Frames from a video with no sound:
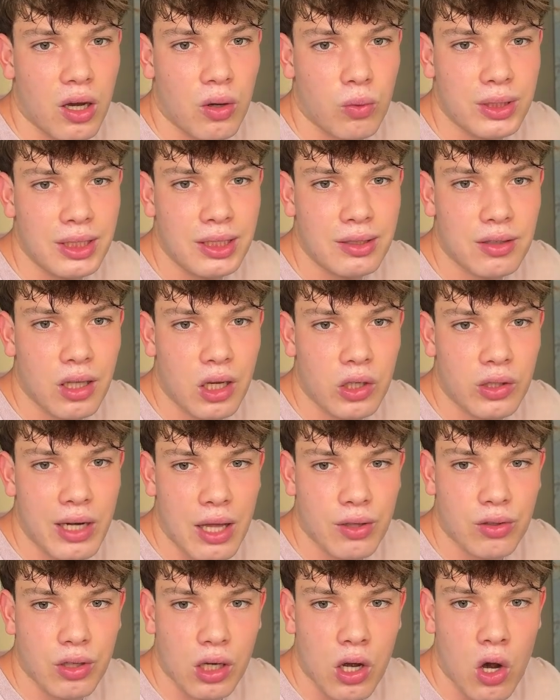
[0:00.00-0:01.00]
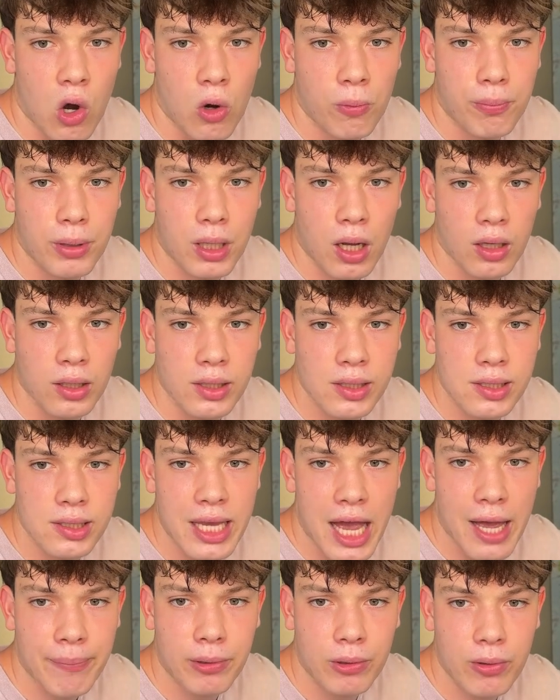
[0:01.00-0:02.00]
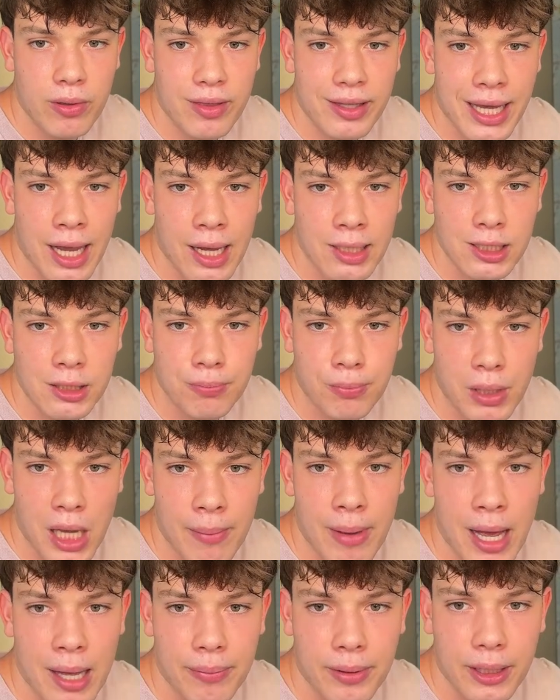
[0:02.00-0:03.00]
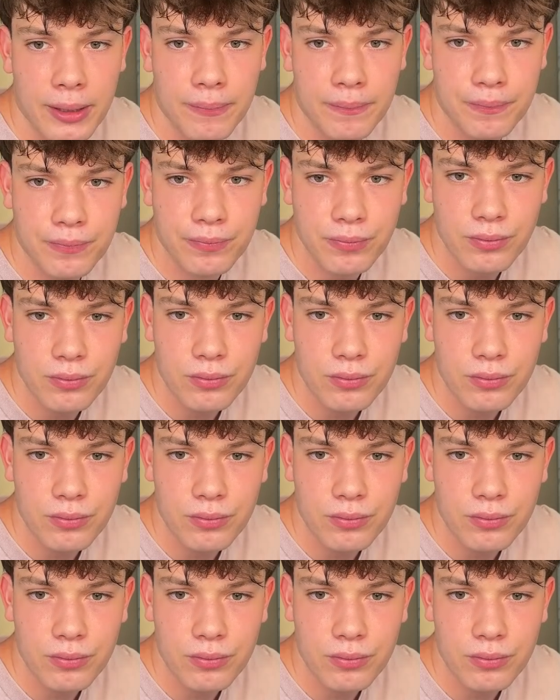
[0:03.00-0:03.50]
We need to learn how to cope, guys. Happy with Gasp? Yeah, I'm happy.